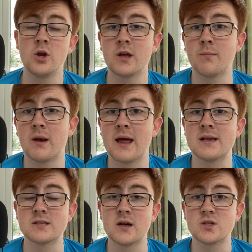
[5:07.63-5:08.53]
You look at
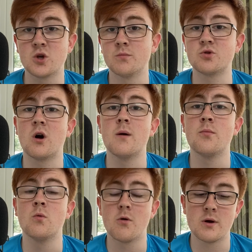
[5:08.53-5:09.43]
players like Tom
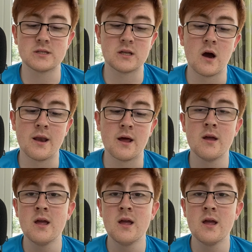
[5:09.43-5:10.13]
Tribal, Moritz Leitner,